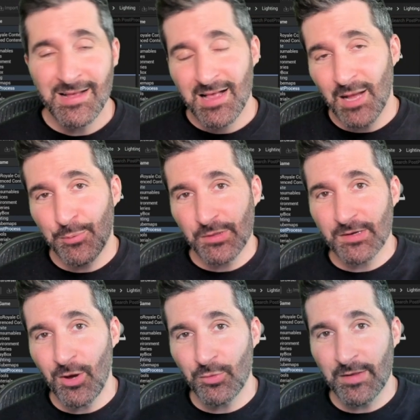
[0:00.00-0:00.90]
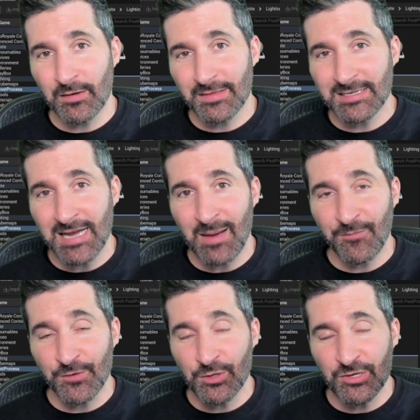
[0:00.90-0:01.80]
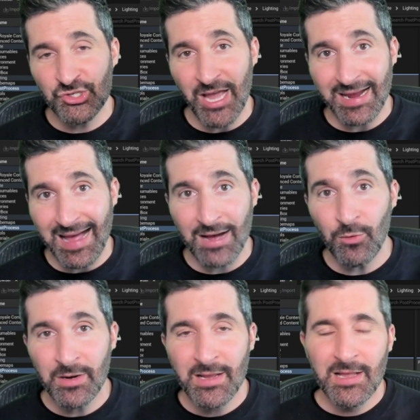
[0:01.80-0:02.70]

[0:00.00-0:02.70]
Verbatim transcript: I'll put the code there at the top for you to check out.